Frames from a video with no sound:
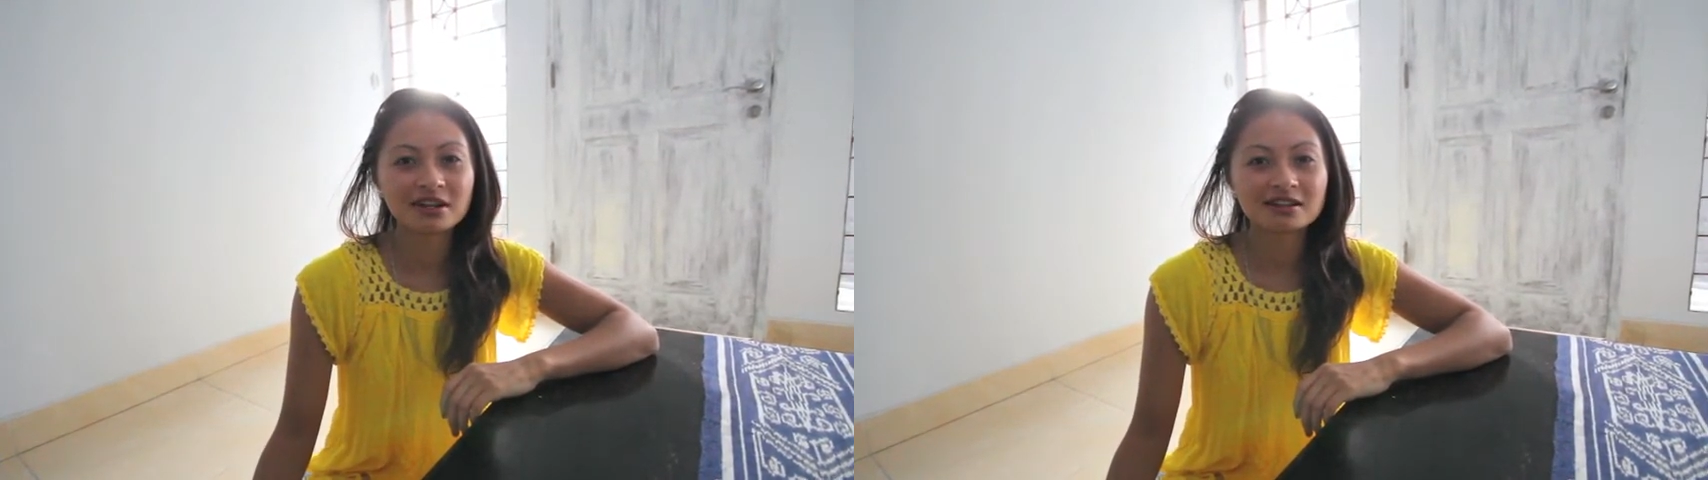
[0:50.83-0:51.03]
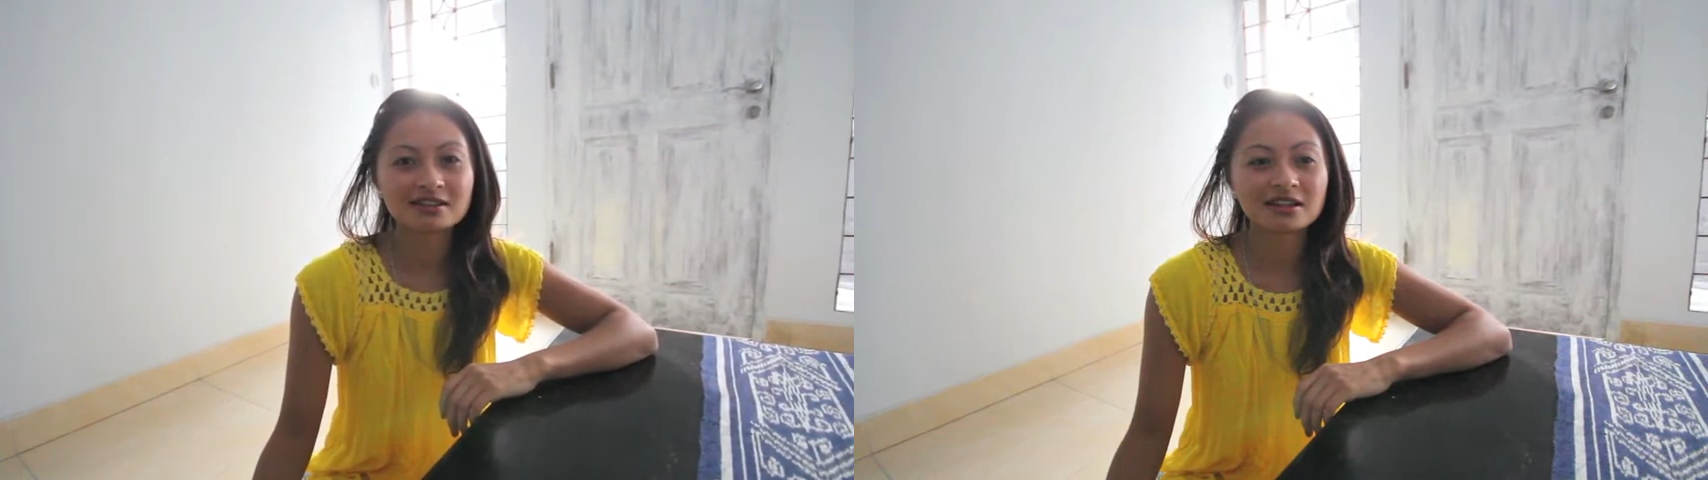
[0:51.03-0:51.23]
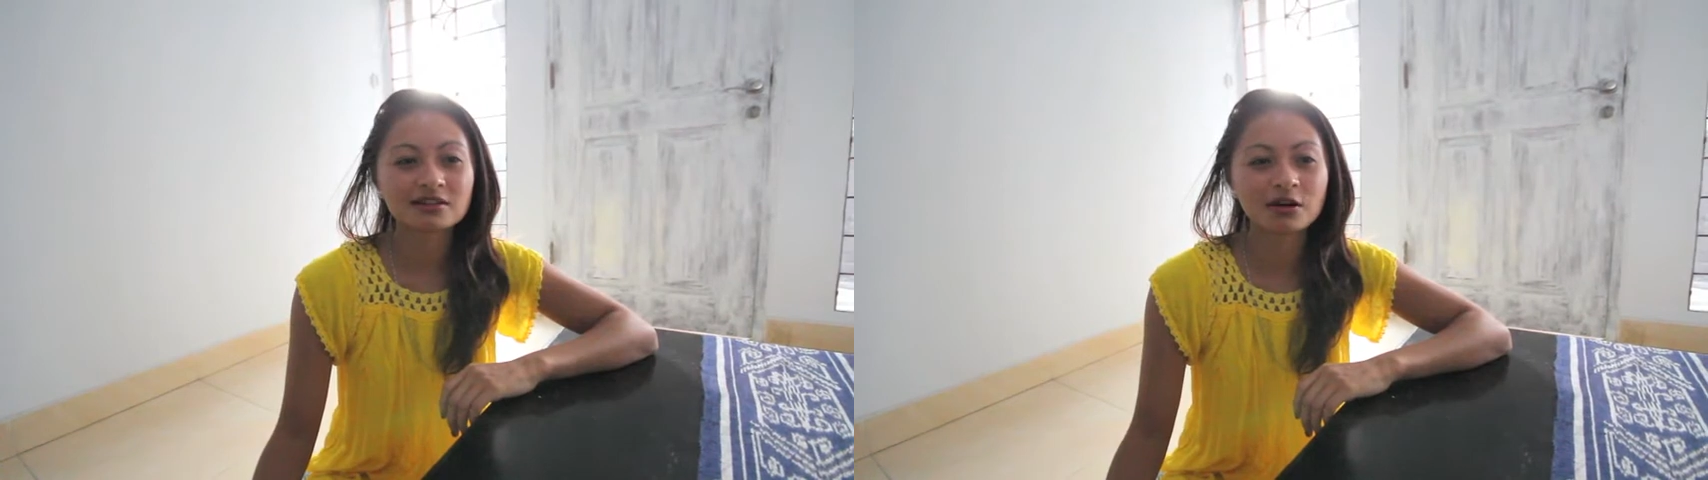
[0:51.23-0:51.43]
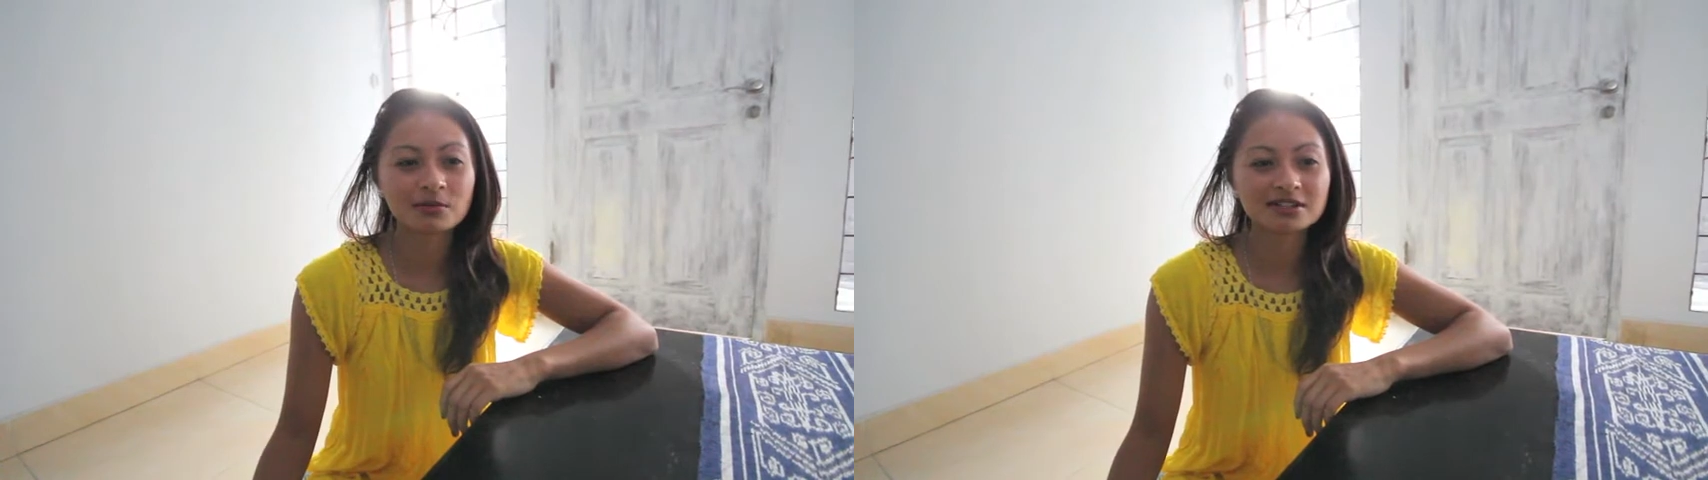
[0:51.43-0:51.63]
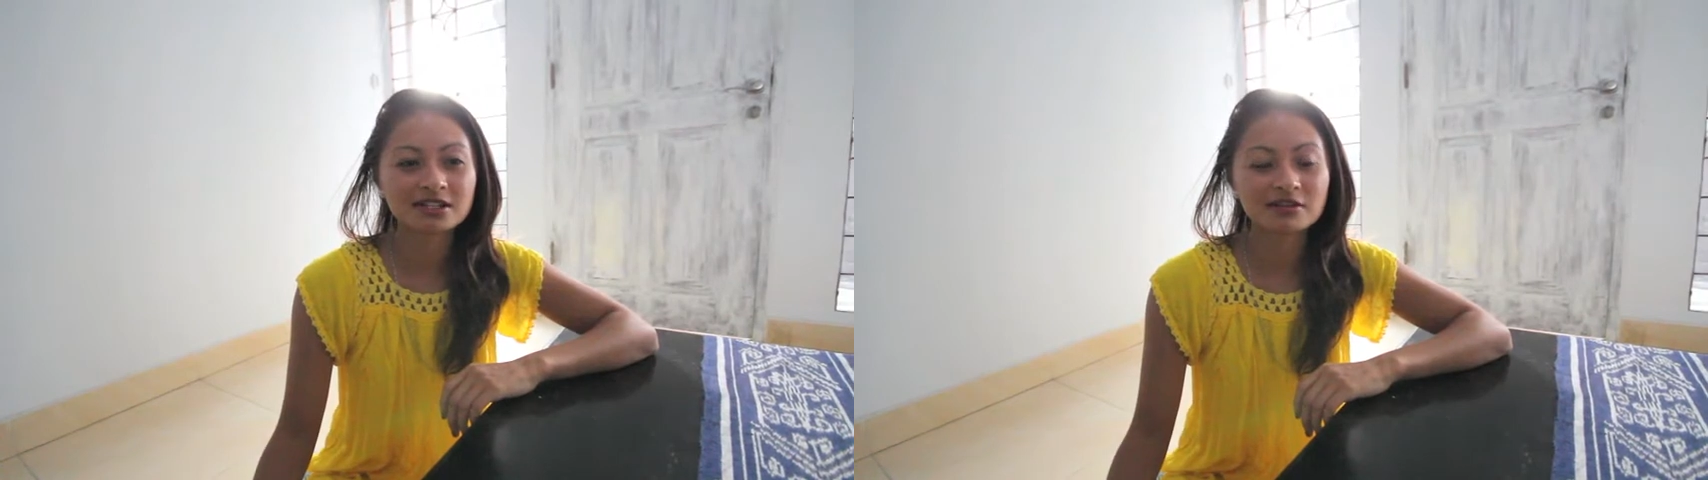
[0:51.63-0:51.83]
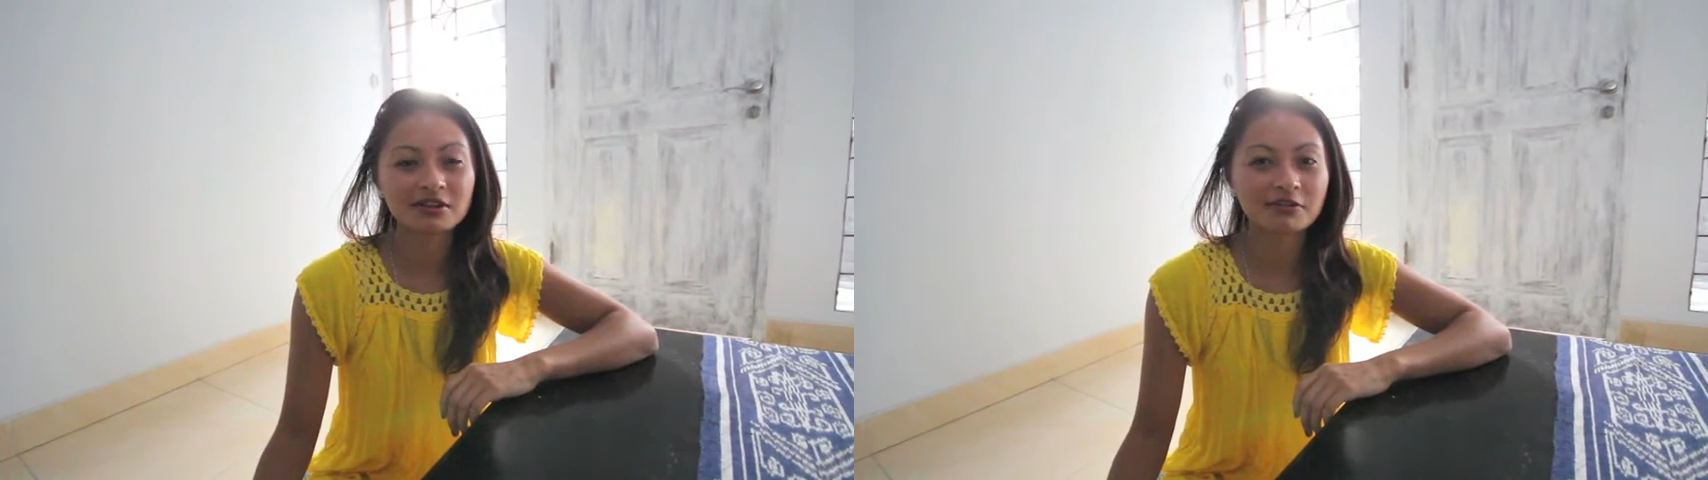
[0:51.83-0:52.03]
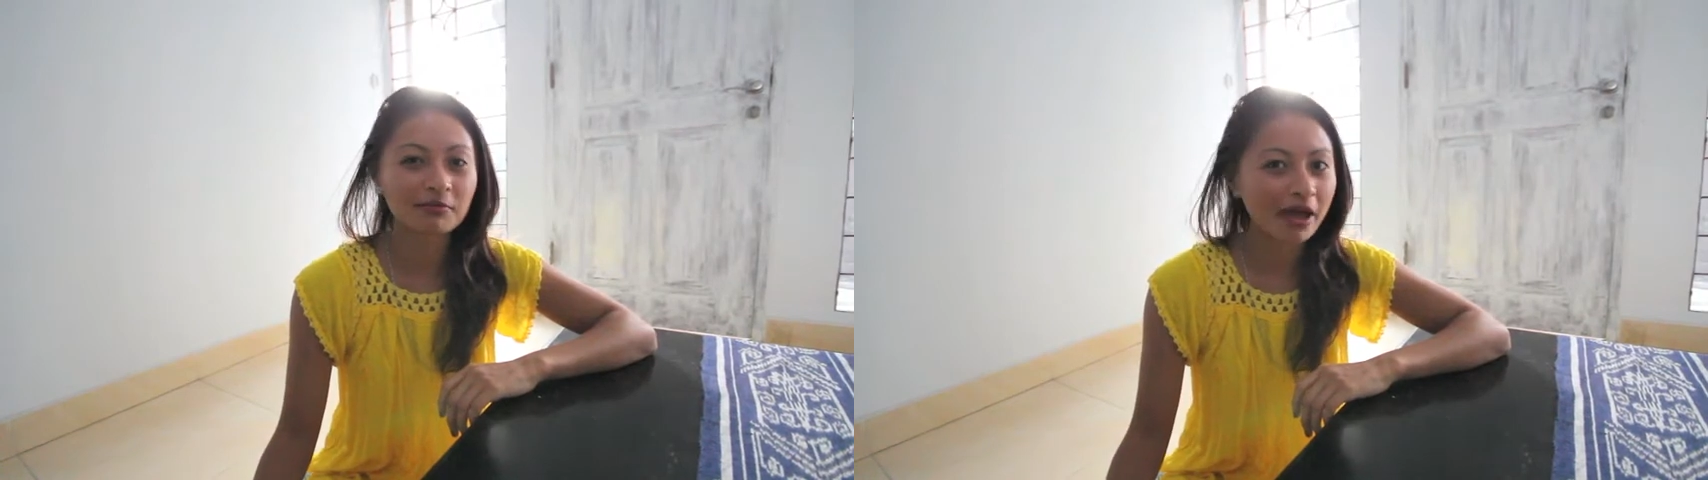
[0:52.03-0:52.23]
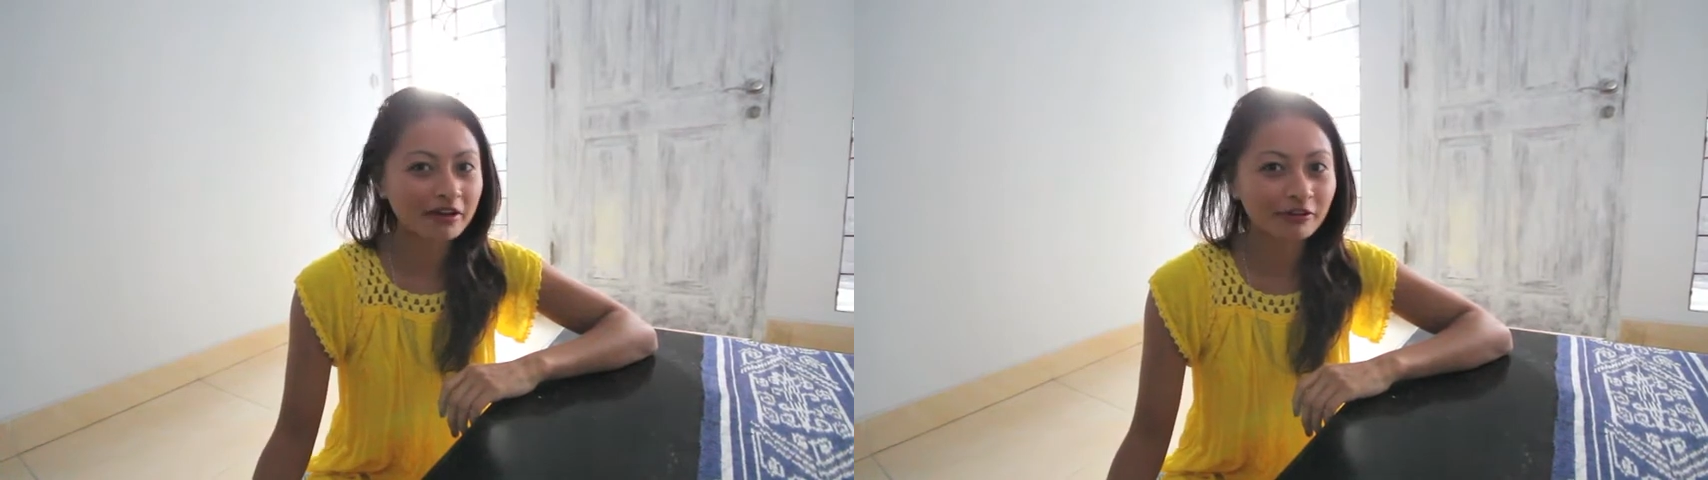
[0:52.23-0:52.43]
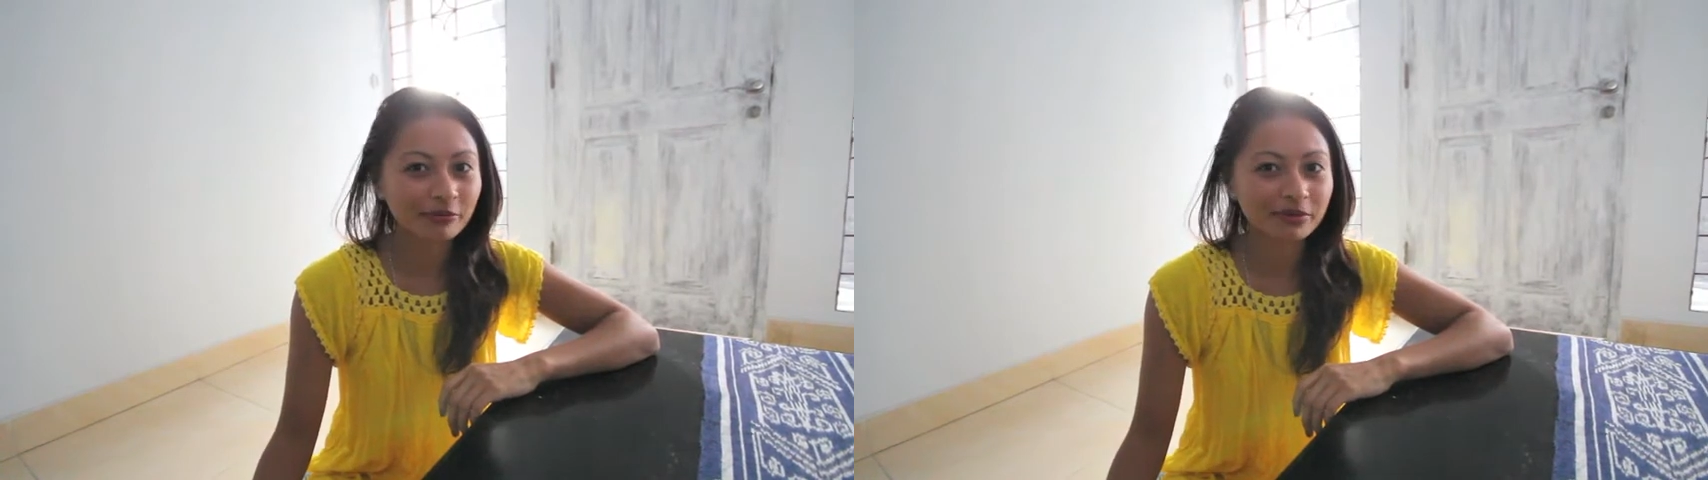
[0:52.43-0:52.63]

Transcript: It's like almost getting ready for battle,